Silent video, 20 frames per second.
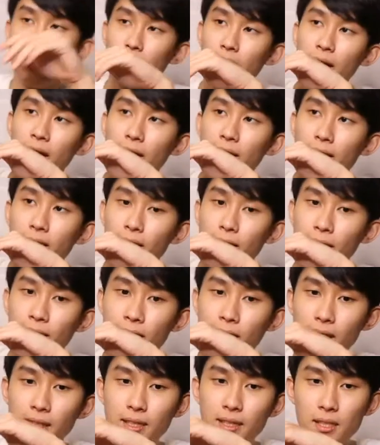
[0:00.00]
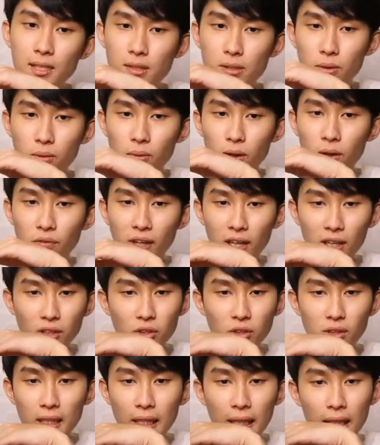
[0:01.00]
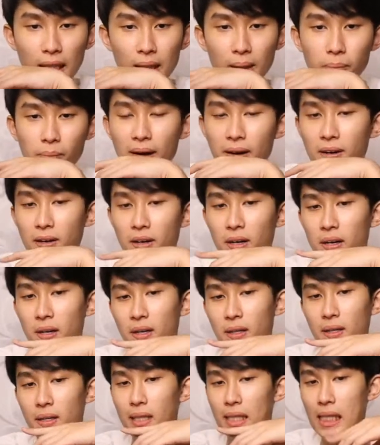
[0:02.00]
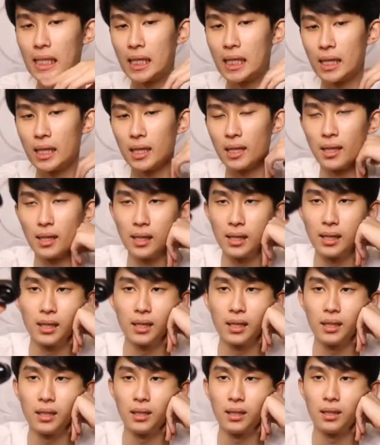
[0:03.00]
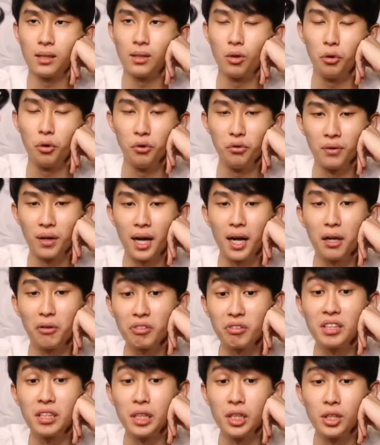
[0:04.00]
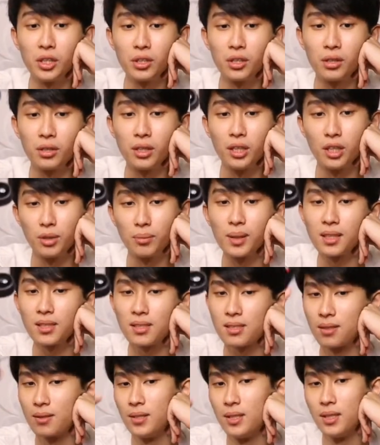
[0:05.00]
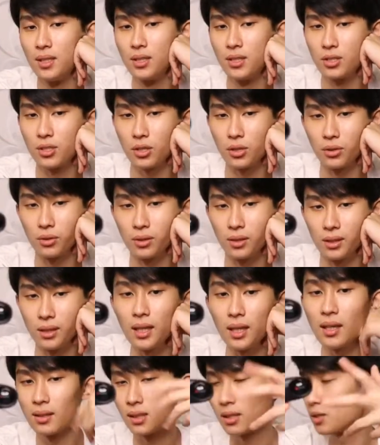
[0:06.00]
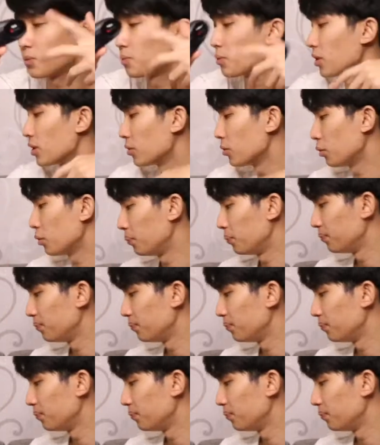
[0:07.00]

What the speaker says: And this is one of actually the better half in-ear earbuds. So yeah, this is pretty cool.